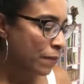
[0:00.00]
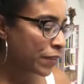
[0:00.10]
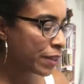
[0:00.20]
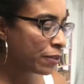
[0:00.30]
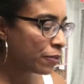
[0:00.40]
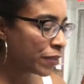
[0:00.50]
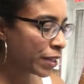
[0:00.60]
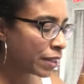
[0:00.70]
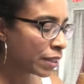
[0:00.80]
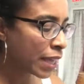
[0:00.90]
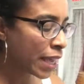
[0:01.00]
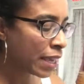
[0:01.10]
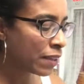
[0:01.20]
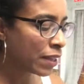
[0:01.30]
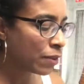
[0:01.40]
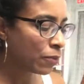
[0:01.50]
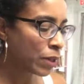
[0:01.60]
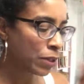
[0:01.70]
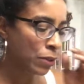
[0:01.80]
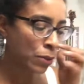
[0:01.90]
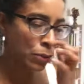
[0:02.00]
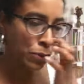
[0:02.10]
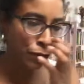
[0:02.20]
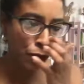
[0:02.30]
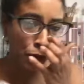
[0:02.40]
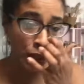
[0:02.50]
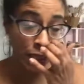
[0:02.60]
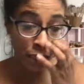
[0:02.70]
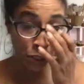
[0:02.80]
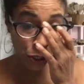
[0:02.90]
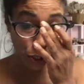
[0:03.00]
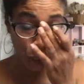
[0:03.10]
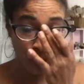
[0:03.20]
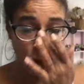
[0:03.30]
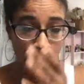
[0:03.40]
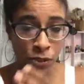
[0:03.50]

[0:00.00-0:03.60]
The clay that we use for the internal